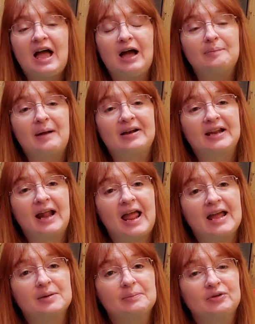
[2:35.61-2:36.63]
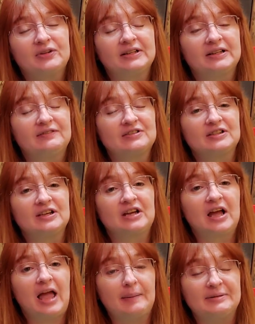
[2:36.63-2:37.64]
about an animal that lives in
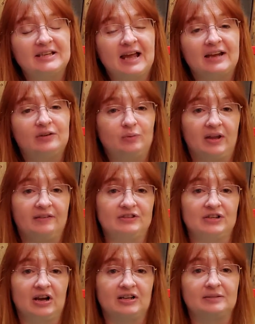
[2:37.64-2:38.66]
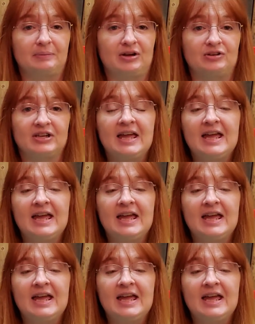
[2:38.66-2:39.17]
the habitat we have talked about